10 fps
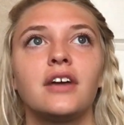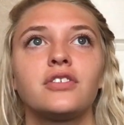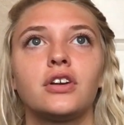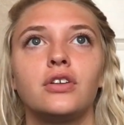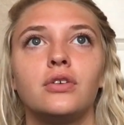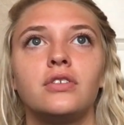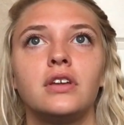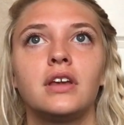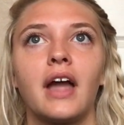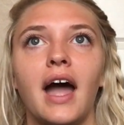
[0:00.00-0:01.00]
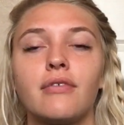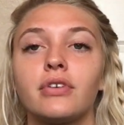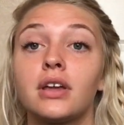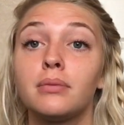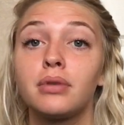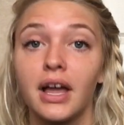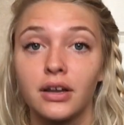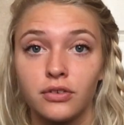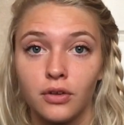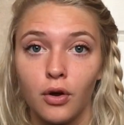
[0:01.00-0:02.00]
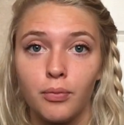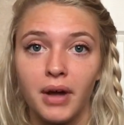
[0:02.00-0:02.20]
I started using African black soap.